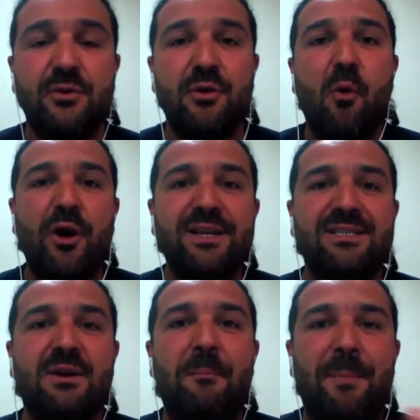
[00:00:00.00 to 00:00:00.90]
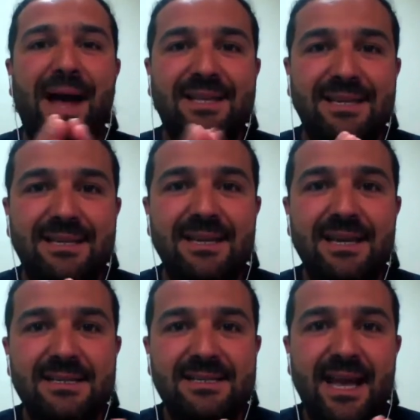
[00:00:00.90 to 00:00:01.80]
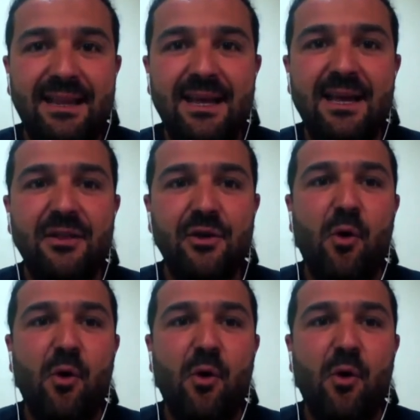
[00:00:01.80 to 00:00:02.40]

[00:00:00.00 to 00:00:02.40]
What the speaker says: So the more is compacted sand,